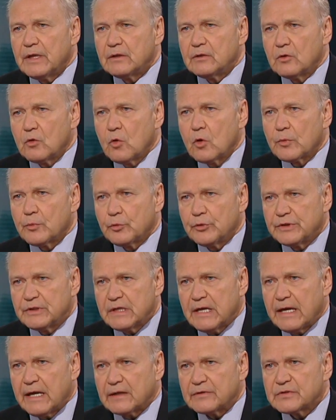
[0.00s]
in corporate
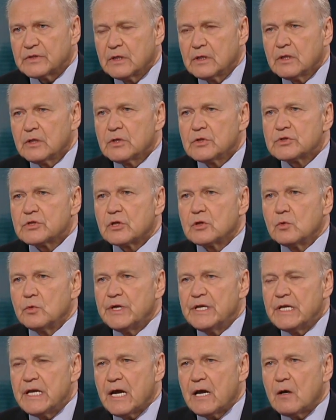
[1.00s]
tax so that
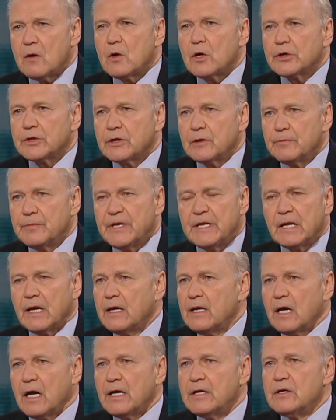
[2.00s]
we now are competing.
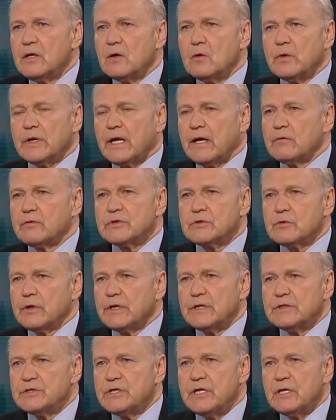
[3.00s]
I, I know when I was
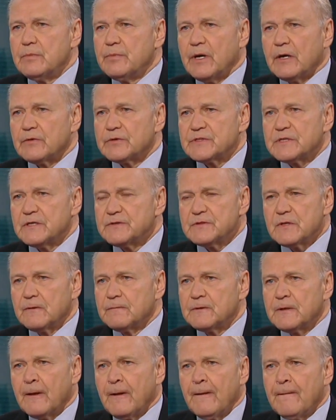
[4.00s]
running GE Power
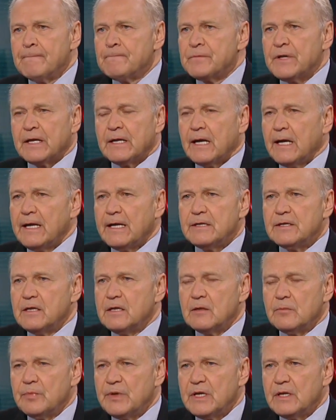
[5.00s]
Systems and I had to
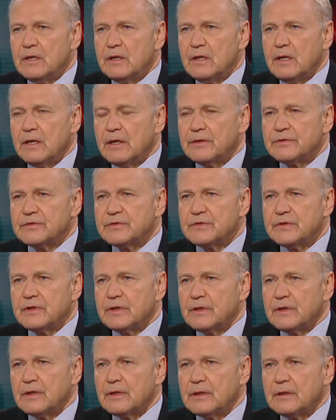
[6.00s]
compete against
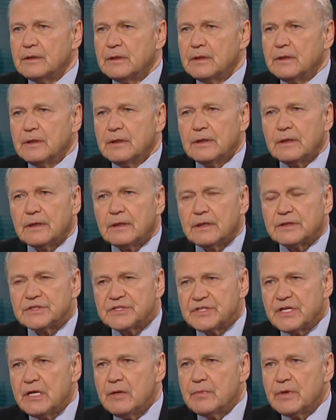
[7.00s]
uh, uh,
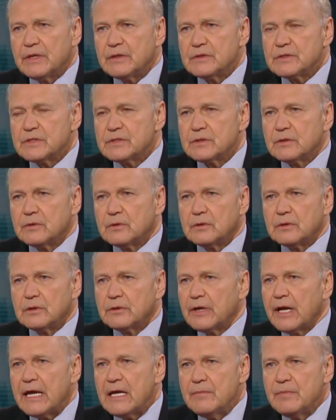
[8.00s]
Siemens
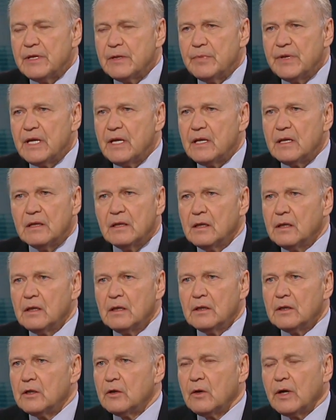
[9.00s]
or ABB,
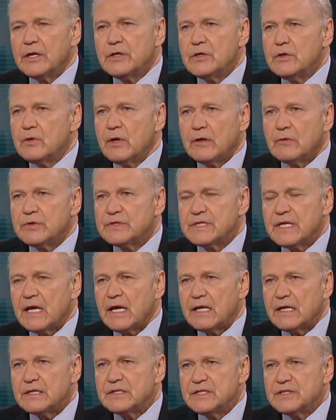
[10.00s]
you know, I knew I was
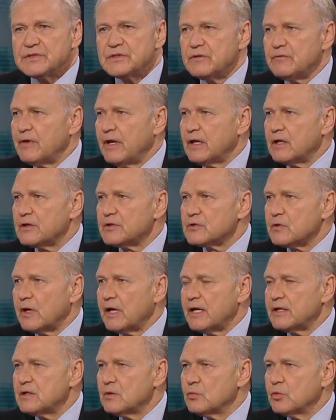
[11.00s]
at a disadvantage. So I
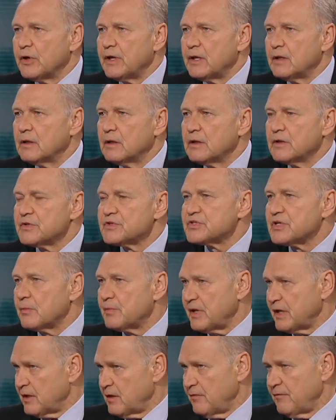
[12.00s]
had to bring
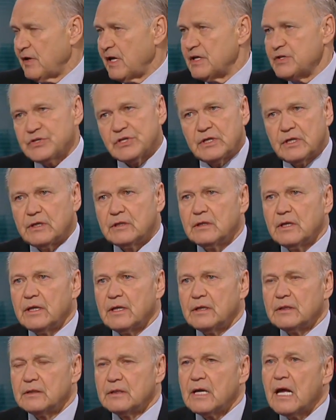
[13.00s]
some innovation and,
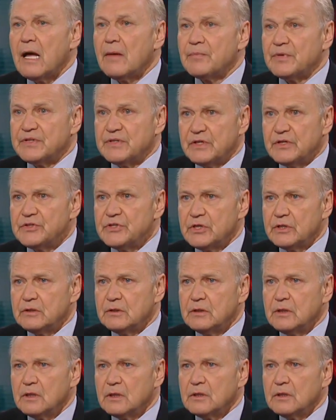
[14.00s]
and competition